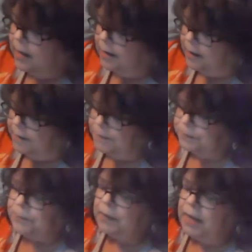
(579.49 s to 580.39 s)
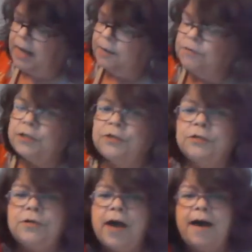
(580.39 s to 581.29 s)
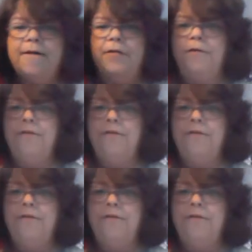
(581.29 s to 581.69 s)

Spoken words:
And we do have a